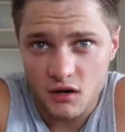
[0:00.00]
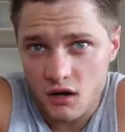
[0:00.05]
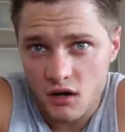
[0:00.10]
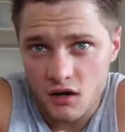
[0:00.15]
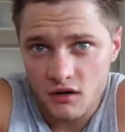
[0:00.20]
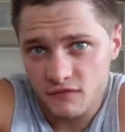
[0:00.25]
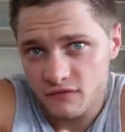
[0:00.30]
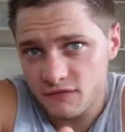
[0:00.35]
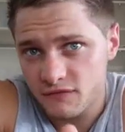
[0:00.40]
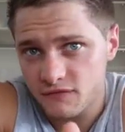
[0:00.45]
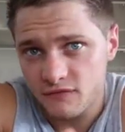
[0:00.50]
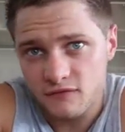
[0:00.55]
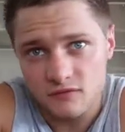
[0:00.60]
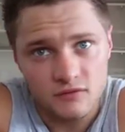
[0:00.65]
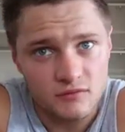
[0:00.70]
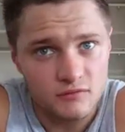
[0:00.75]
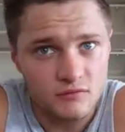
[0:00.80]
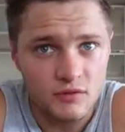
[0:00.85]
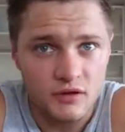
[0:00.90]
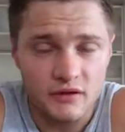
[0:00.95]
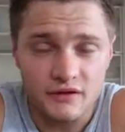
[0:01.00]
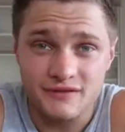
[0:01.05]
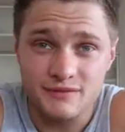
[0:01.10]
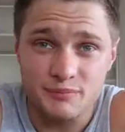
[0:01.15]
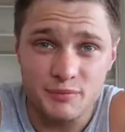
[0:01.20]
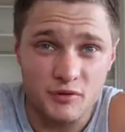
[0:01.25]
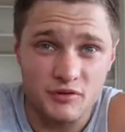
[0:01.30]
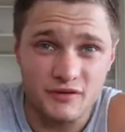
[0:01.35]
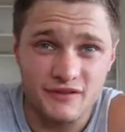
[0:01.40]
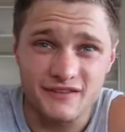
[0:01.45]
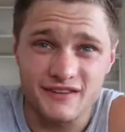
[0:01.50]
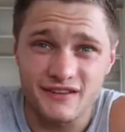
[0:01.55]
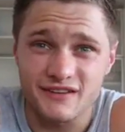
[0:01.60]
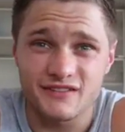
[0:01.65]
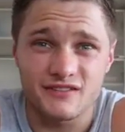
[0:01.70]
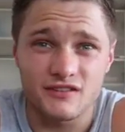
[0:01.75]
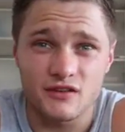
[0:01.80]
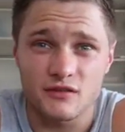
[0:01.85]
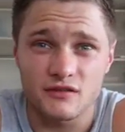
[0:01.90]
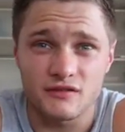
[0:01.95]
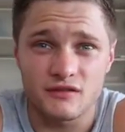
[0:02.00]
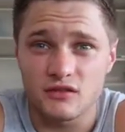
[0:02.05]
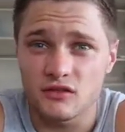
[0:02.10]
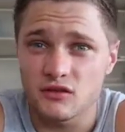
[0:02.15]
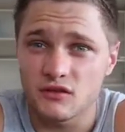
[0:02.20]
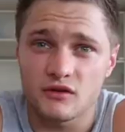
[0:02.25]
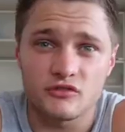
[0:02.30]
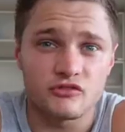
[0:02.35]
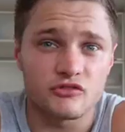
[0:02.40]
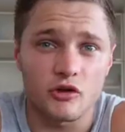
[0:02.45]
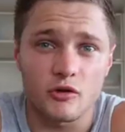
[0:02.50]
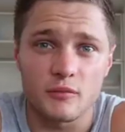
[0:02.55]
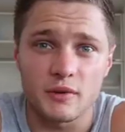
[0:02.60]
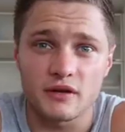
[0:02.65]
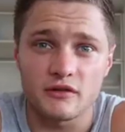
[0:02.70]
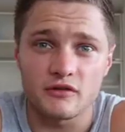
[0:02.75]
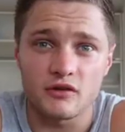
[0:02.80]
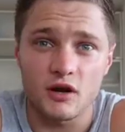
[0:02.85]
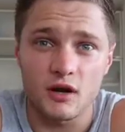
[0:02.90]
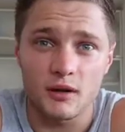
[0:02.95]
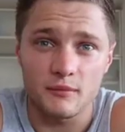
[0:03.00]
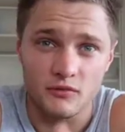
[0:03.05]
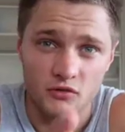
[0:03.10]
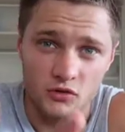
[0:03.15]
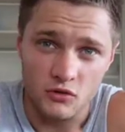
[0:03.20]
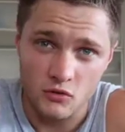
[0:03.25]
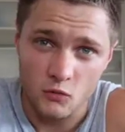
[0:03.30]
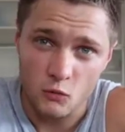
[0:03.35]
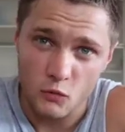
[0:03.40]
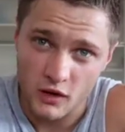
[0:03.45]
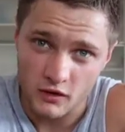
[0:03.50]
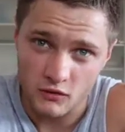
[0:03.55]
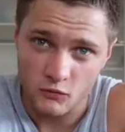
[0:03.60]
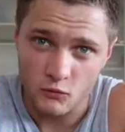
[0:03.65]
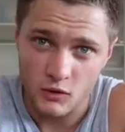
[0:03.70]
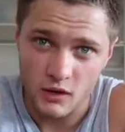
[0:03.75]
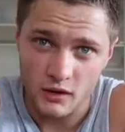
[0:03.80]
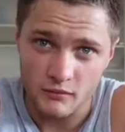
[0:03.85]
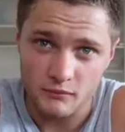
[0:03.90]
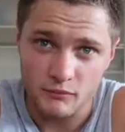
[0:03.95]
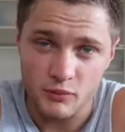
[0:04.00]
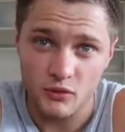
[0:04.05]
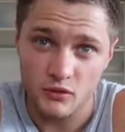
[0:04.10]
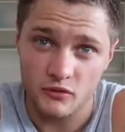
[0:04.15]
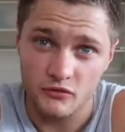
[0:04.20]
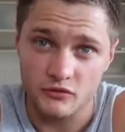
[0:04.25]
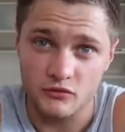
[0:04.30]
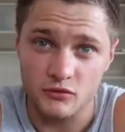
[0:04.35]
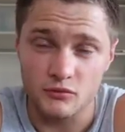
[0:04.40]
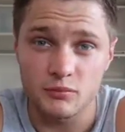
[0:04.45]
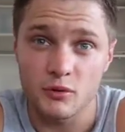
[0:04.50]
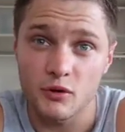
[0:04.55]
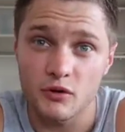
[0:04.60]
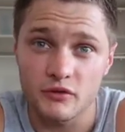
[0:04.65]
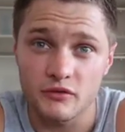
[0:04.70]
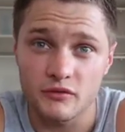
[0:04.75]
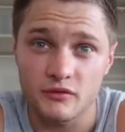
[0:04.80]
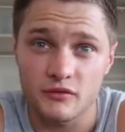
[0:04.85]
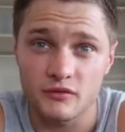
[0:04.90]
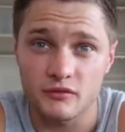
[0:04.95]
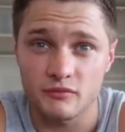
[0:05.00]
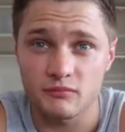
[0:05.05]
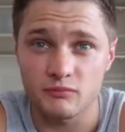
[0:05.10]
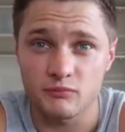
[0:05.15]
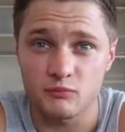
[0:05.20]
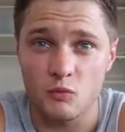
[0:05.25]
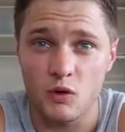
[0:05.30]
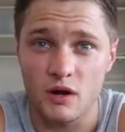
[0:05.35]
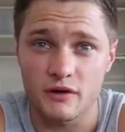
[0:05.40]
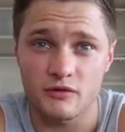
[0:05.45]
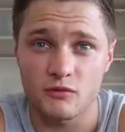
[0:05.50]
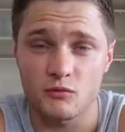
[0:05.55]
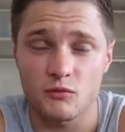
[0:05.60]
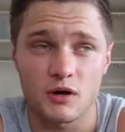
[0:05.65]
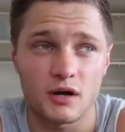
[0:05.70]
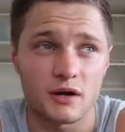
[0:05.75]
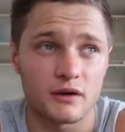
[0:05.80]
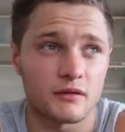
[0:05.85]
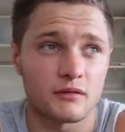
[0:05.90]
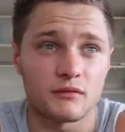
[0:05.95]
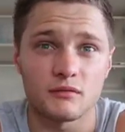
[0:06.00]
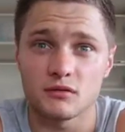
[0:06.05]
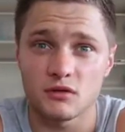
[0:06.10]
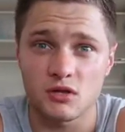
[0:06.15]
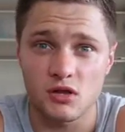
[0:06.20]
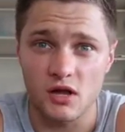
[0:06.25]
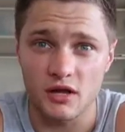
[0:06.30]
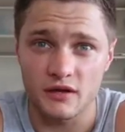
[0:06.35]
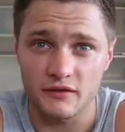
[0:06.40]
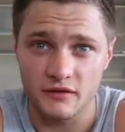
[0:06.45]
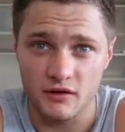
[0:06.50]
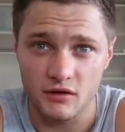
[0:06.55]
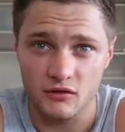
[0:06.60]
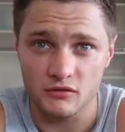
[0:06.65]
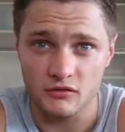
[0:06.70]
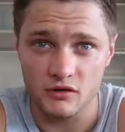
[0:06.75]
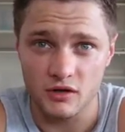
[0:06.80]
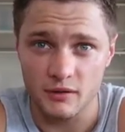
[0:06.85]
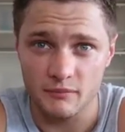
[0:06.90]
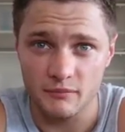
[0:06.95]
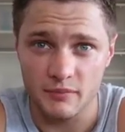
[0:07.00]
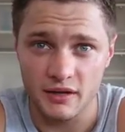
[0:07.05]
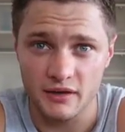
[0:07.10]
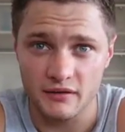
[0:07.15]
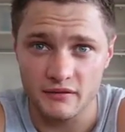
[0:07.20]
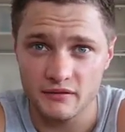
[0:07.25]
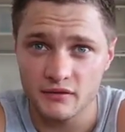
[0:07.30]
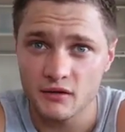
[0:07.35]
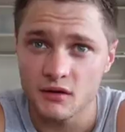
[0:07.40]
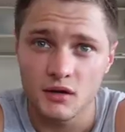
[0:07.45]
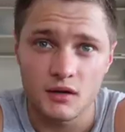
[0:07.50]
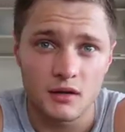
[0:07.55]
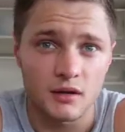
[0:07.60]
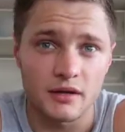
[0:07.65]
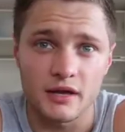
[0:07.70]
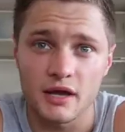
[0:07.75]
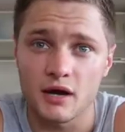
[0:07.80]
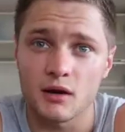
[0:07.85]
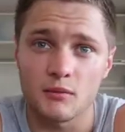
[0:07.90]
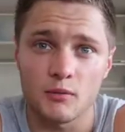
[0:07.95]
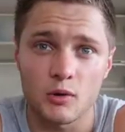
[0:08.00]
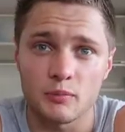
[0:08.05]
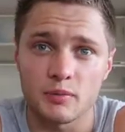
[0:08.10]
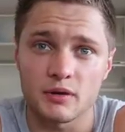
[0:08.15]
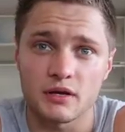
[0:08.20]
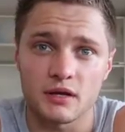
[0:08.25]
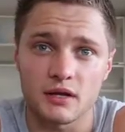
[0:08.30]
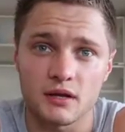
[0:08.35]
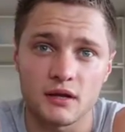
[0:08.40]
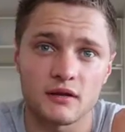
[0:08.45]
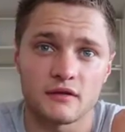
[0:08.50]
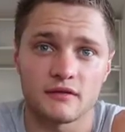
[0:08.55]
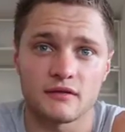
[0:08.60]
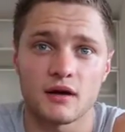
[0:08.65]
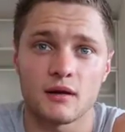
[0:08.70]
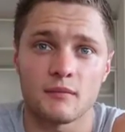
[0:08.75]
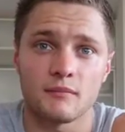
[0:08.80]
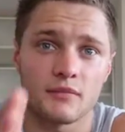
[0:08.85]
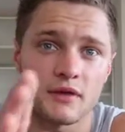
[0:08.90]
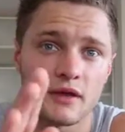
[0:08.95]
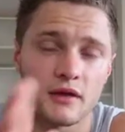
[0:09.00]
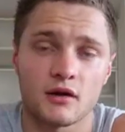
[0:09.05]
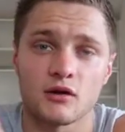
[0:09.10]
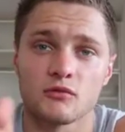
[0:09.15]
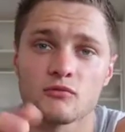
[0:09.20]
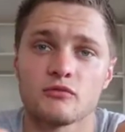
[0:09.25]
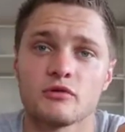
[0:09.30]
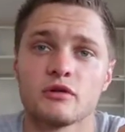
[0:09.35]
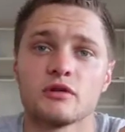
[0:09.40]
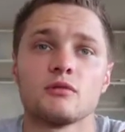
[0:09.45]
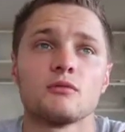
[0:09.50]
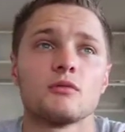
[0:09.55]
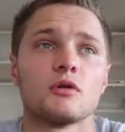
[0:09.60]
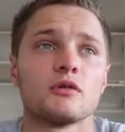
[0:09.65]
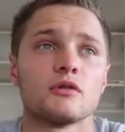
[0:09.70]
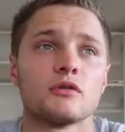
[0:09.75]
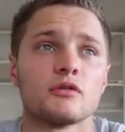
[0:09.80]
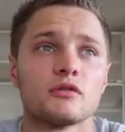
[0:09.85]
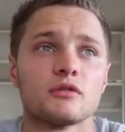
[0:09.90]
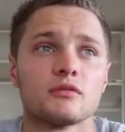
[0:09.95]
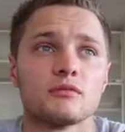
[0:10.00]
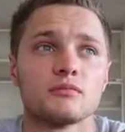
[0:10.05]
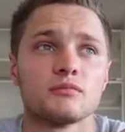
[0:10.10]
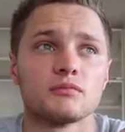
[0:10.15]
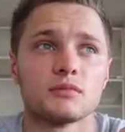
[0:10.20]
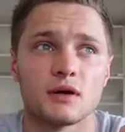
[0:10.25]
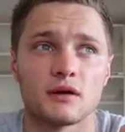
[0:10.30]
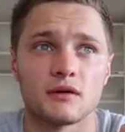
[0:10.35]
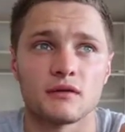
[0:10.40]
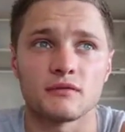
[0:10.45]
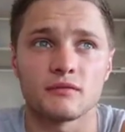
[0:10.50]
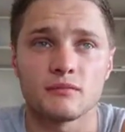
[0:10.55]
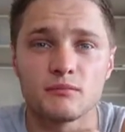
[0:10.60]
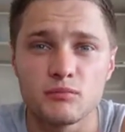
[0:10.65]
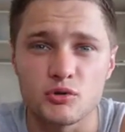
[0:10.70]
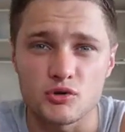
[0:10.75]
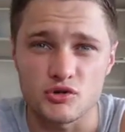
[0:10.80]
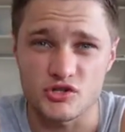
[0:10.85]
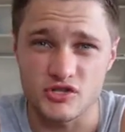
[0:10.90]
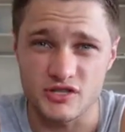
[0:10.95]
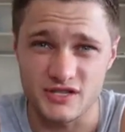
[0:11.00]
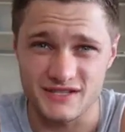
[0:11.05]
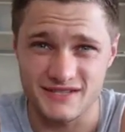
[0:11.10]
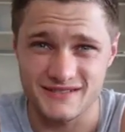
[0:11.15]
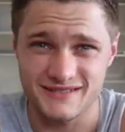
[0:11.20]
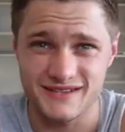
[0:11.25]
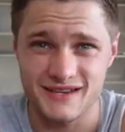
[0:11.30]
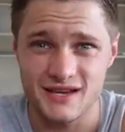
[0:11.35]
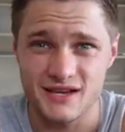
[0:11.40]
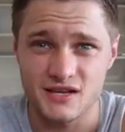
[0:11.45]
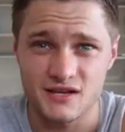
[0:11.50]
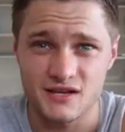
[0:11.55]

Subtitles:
I've experienced this so many times on a one-on-one one-to-one clientele type base. Now I'm opening this up, and I really want to kind of push this